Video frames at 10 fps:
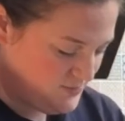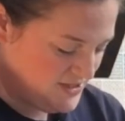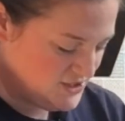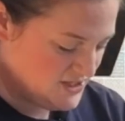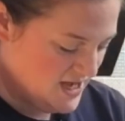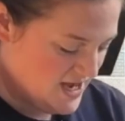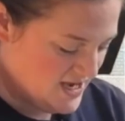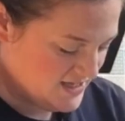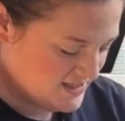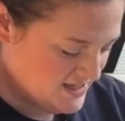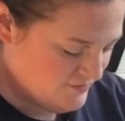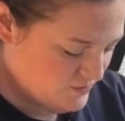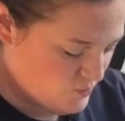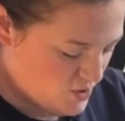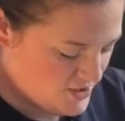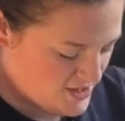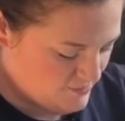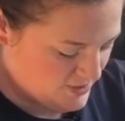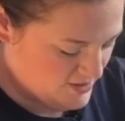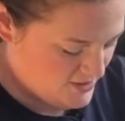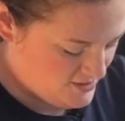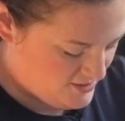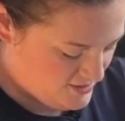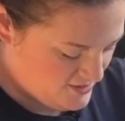best you can, leaving one open.